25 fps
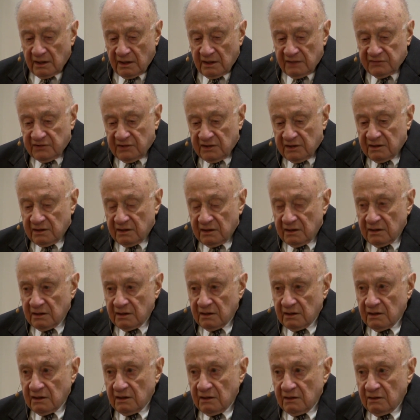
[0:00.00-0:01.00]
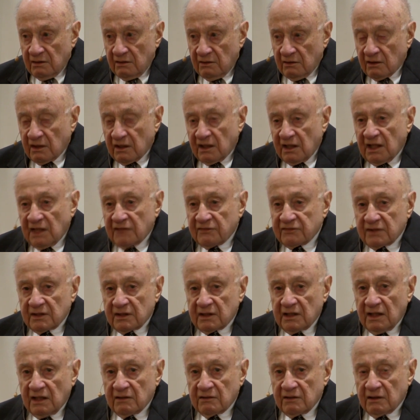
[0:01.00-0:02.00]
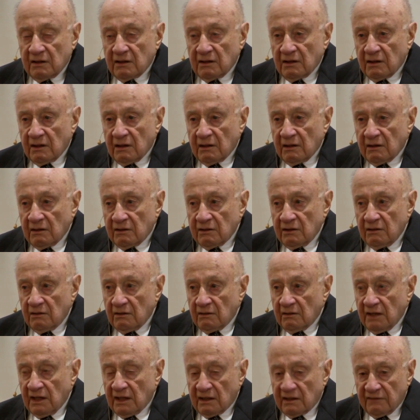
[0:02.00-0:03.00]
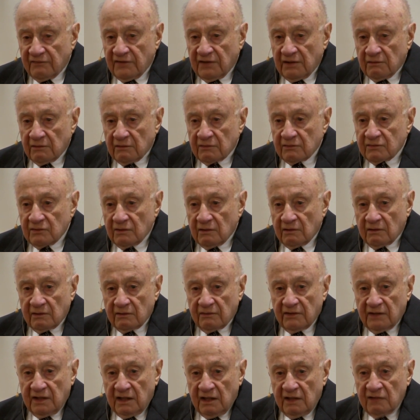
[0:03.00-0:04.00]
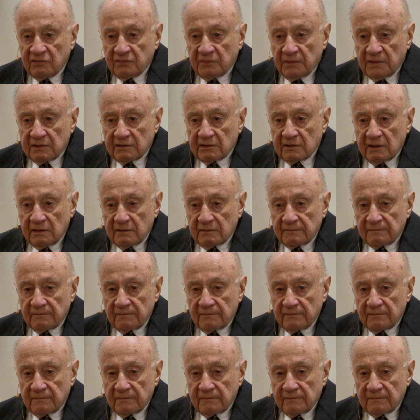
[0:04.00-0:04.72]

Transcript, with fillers: I said, you're going to have to get uh, your elevators on the easement